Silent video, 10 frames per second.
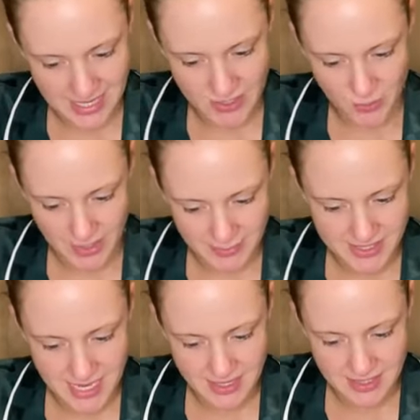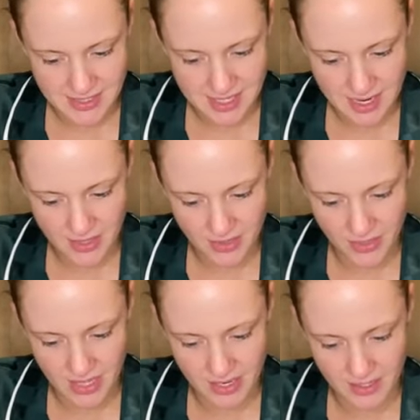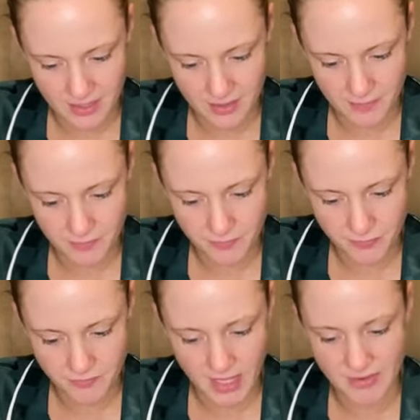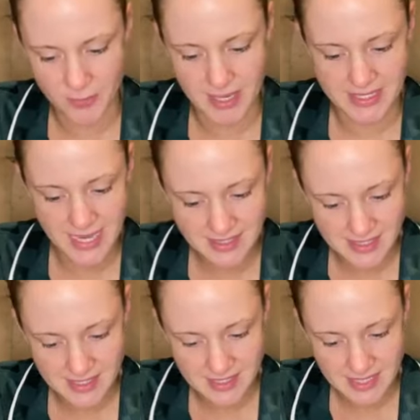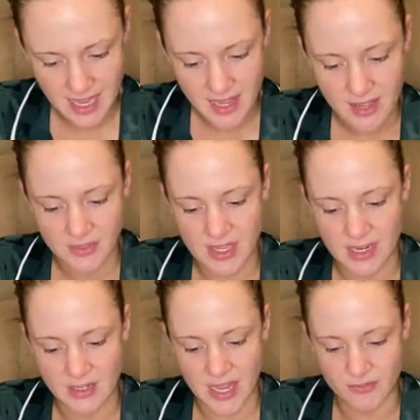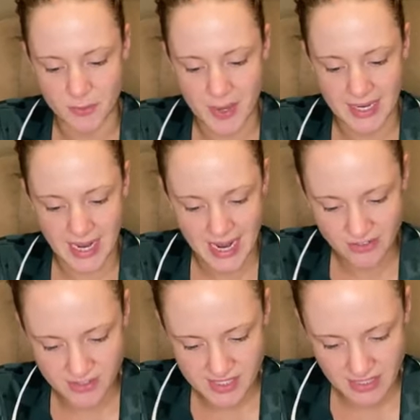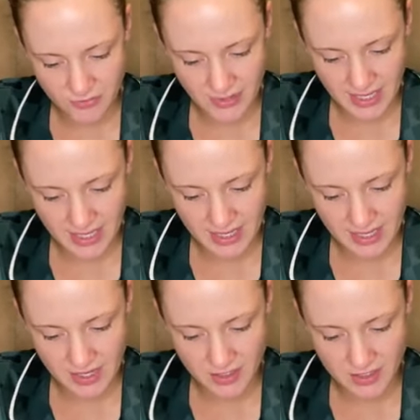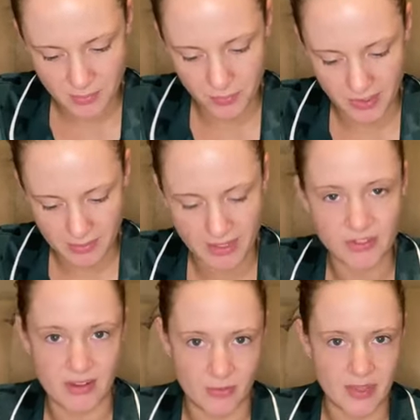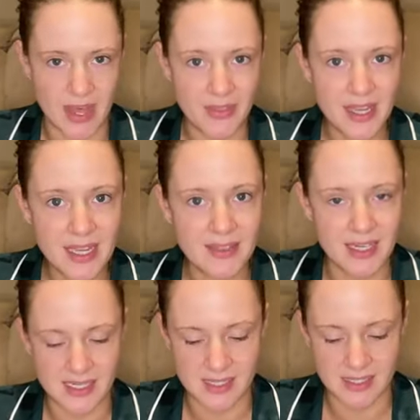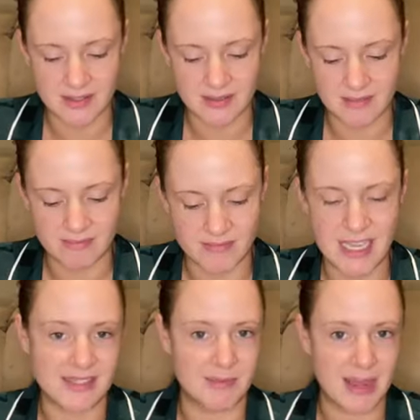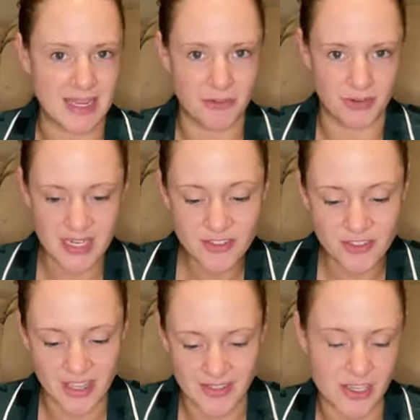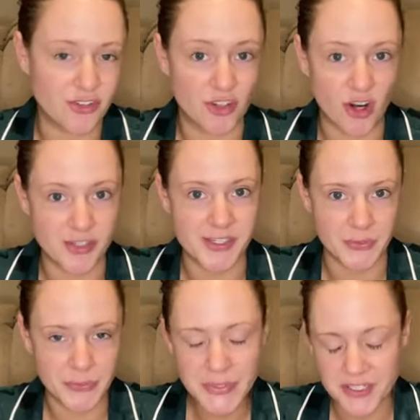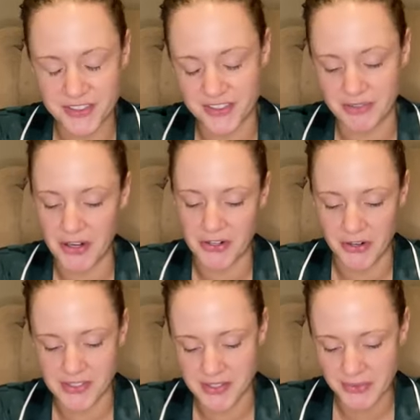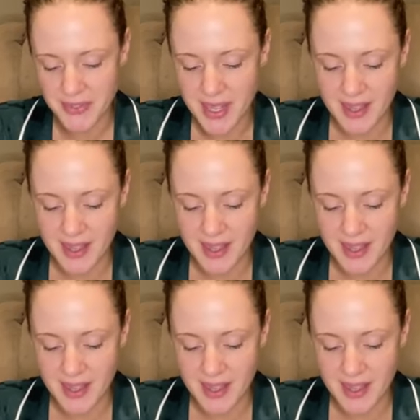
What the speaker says: take 20%, then you have to pay taxes, then you have to pay an agency fee, you're pretty much left with nothing, and that it doesn't make you rich and that you should go to school. She wrote go to school.